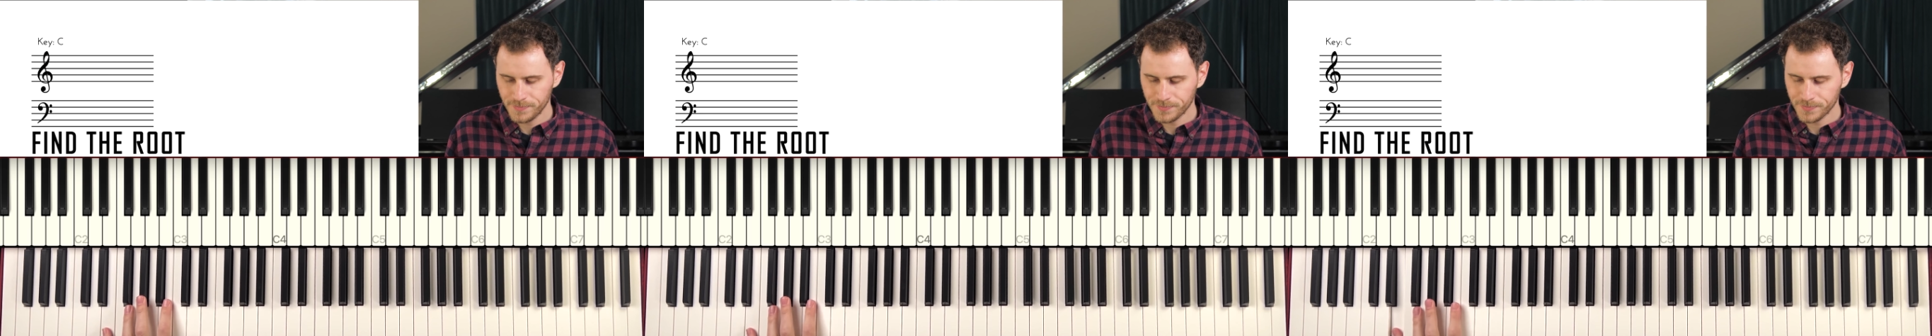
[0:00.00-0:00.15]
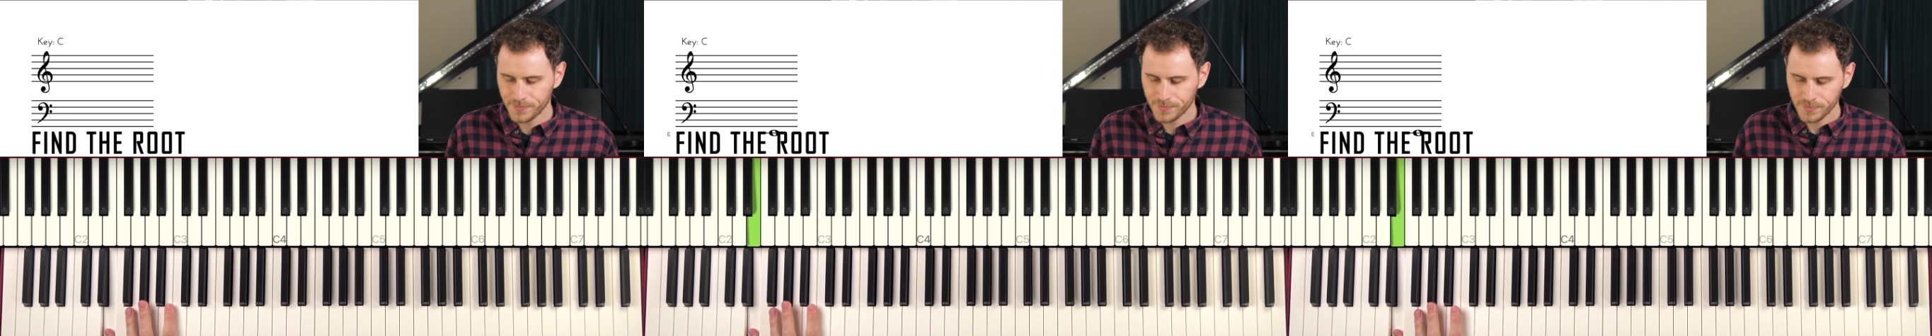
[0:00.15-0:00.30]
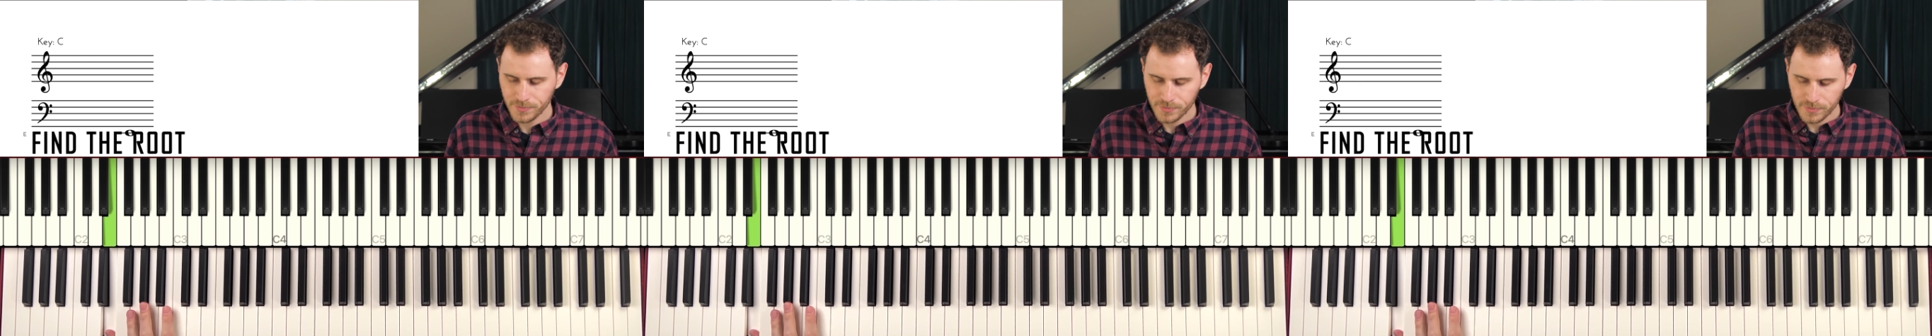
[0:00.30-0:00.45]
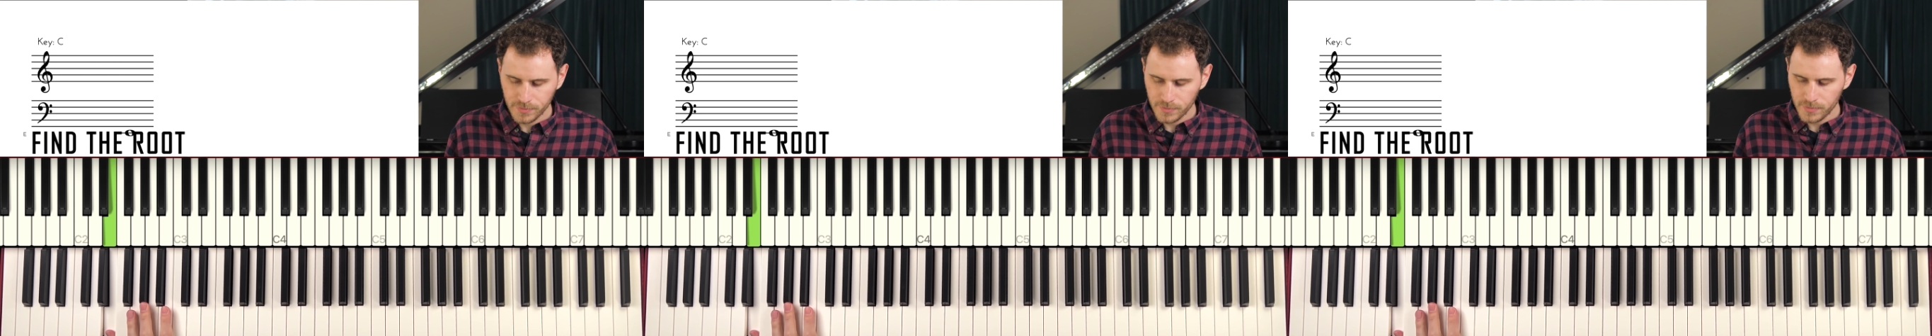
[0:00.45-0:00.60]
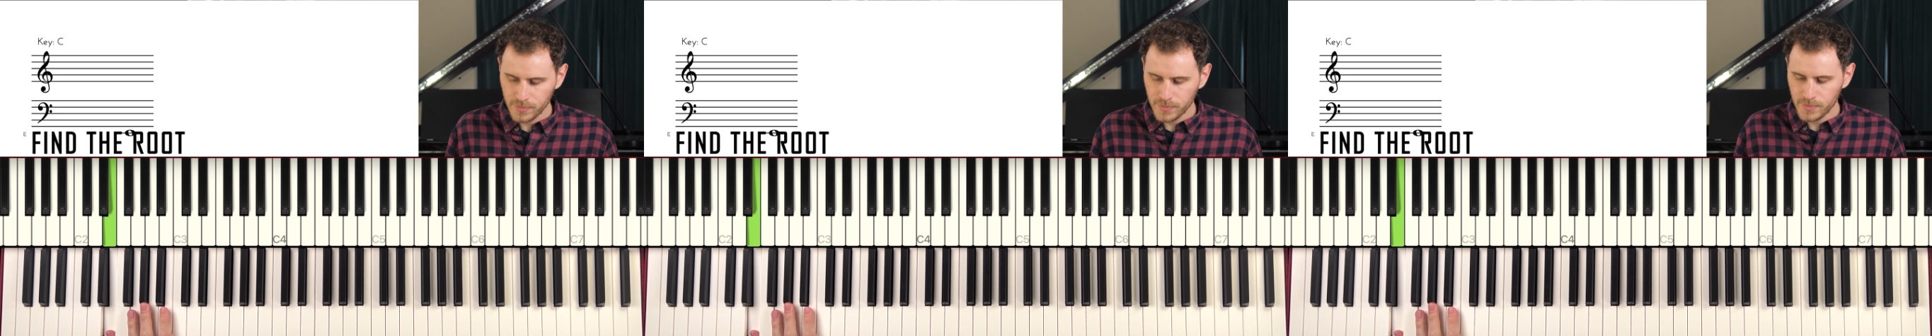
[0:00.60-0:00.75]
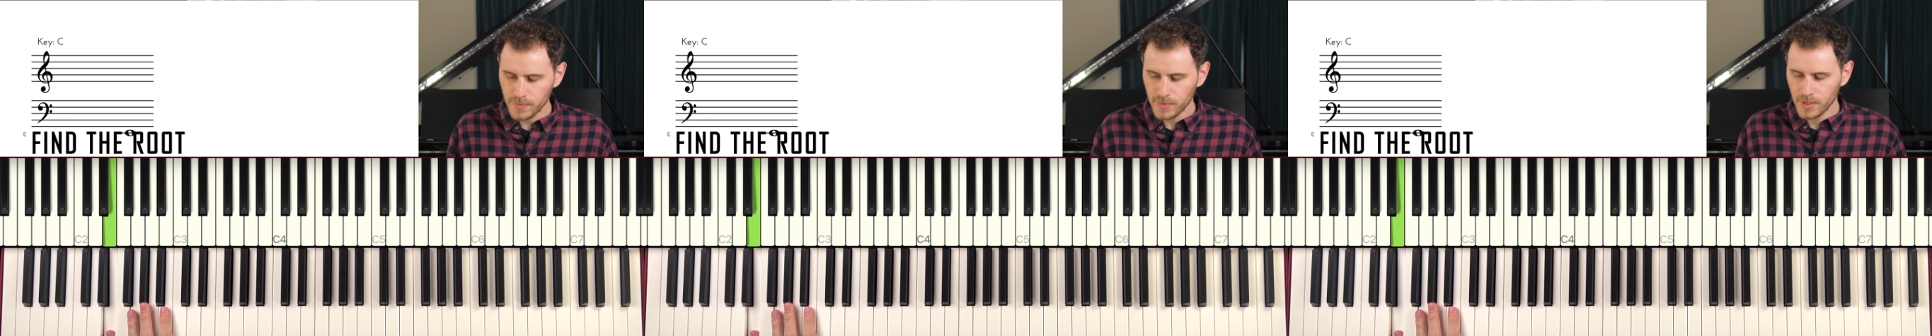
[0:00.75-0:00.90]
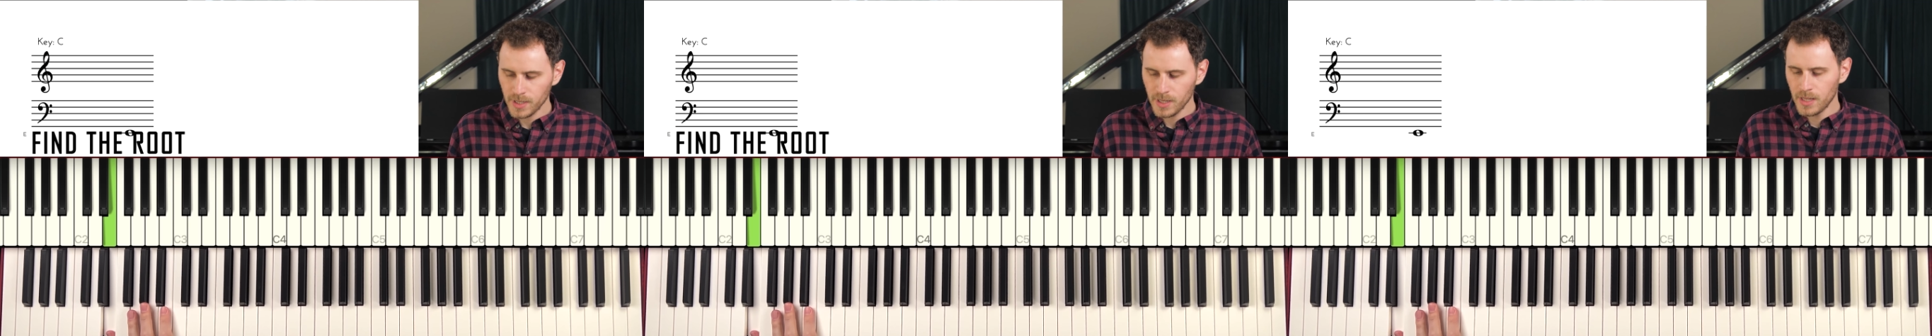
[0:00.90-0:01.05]

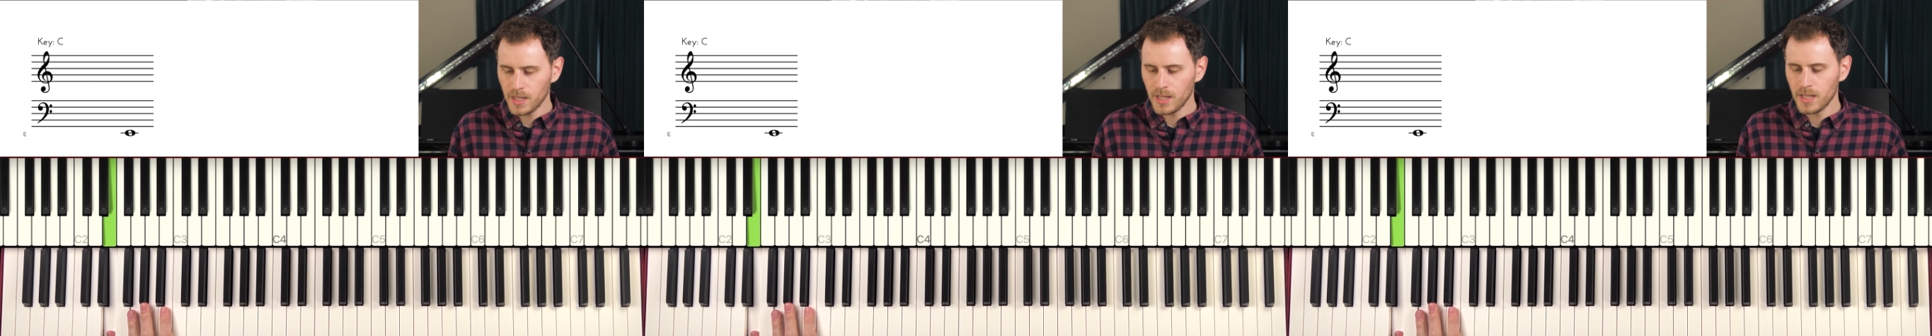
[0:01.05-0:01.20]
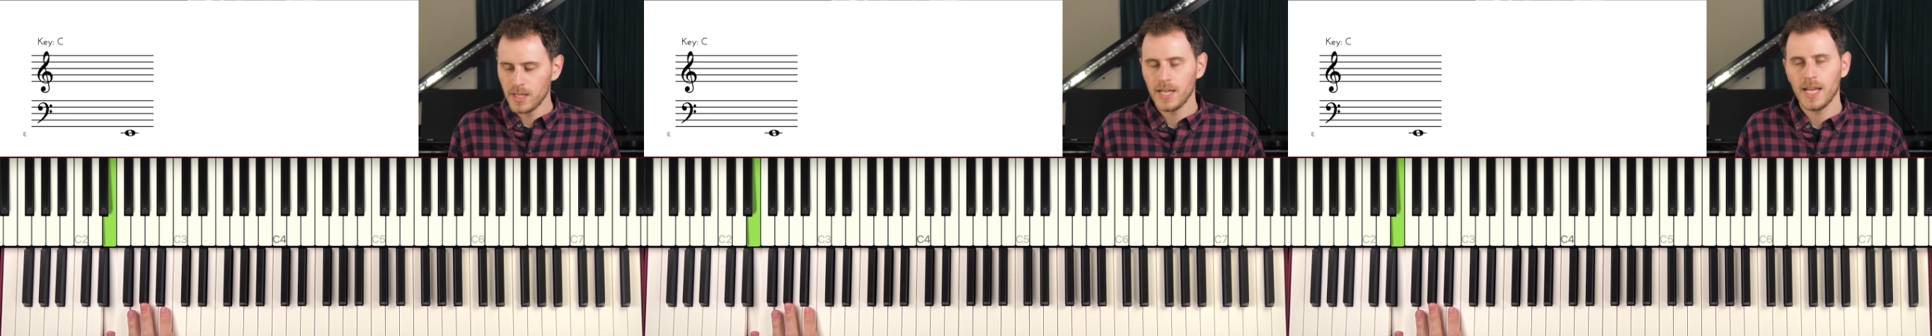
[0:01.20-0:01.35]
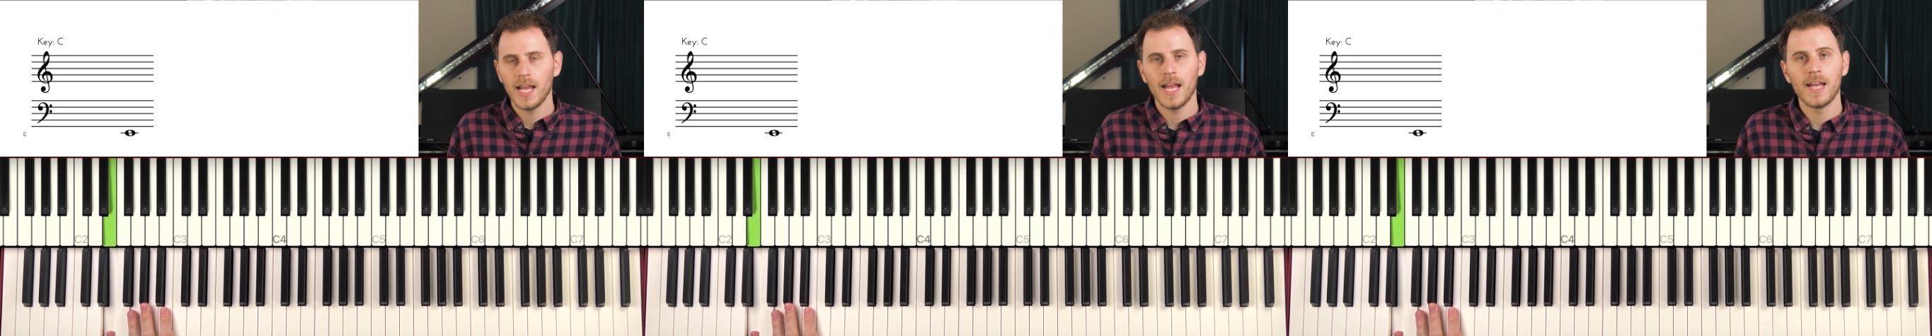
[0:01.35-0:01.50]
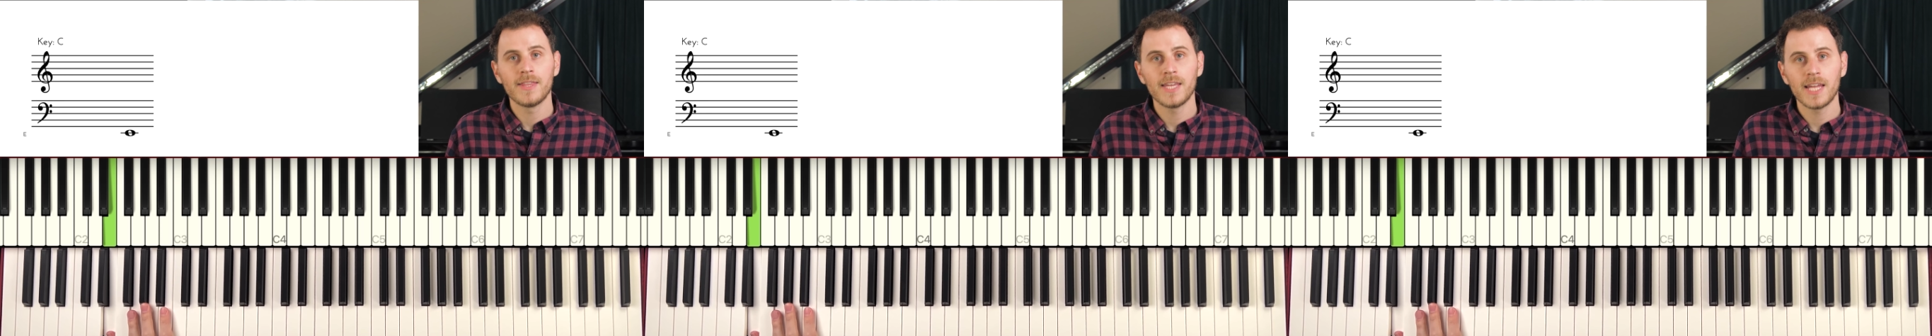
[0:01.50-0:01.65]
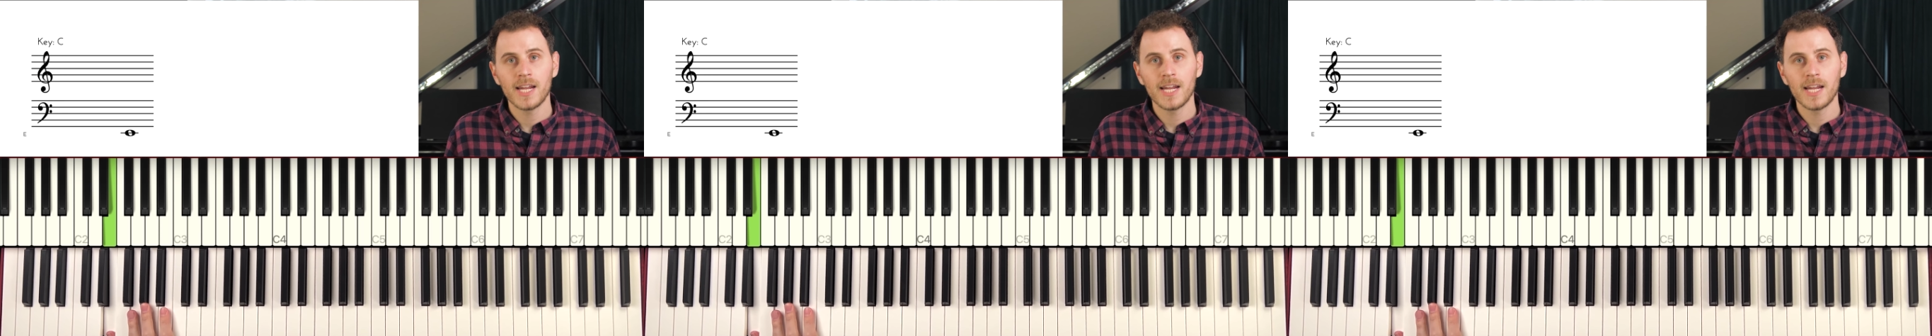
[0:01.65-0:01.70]
And